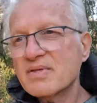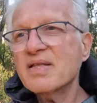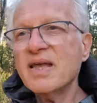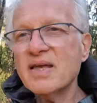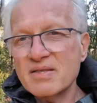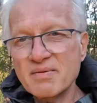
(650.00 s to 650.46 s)

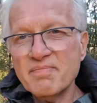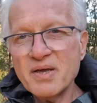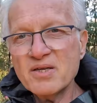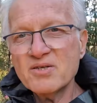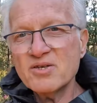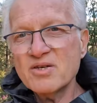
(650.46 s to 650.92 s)
take the
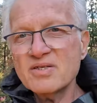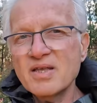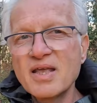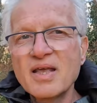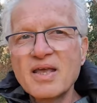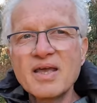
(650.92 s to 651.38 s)

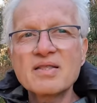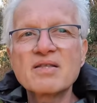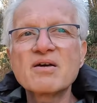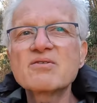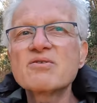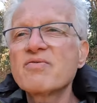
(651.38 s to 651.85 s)
pictures,
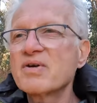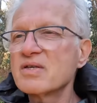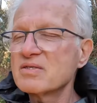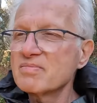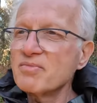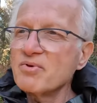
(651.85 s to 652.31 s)
and the other one is